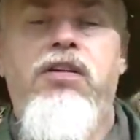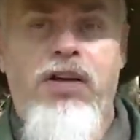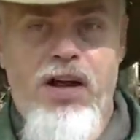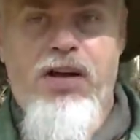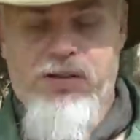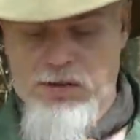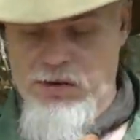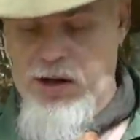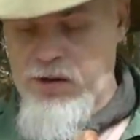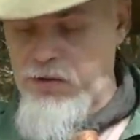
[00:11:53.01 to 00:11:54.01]
Yes.
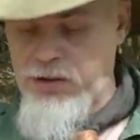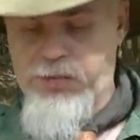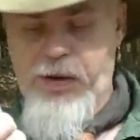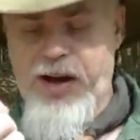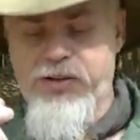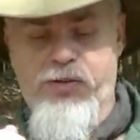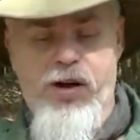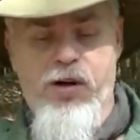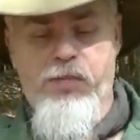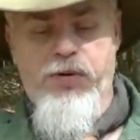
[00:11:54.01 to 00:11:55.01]
All you gotta do is just pass
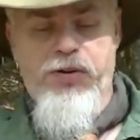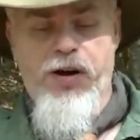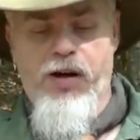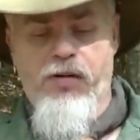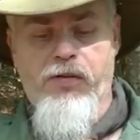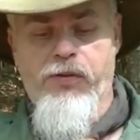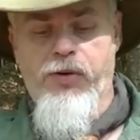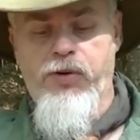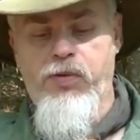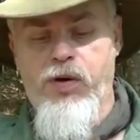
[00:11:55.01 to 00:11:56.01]
around, put the toggle
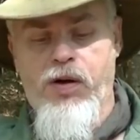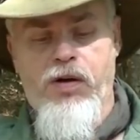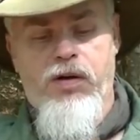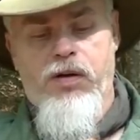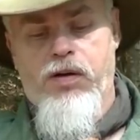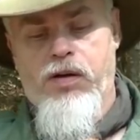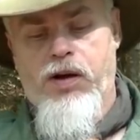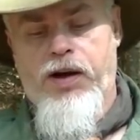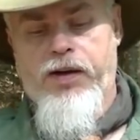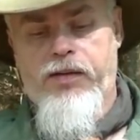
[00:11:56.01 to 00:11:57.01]
through
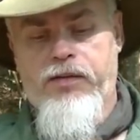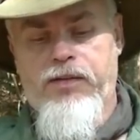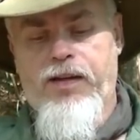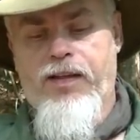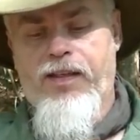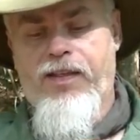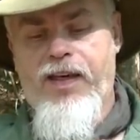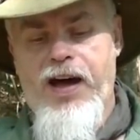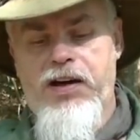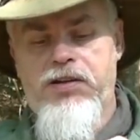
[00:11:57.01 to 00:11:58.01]
like
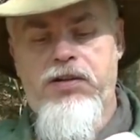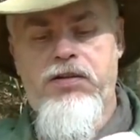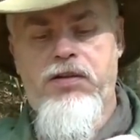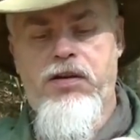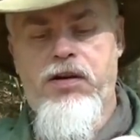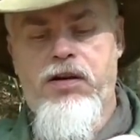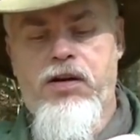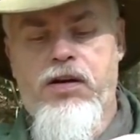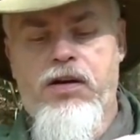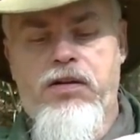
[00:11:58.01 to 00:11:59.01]
that.
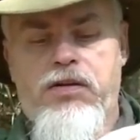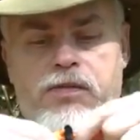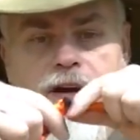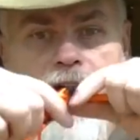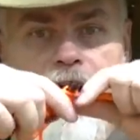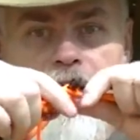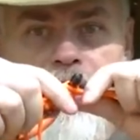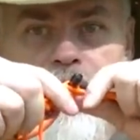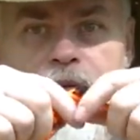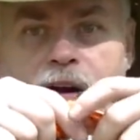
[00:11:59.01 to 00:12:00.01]
You've got a
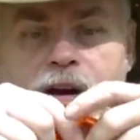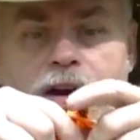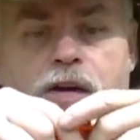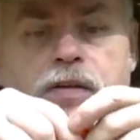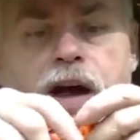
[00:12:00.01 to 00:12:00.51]
loop there, and all you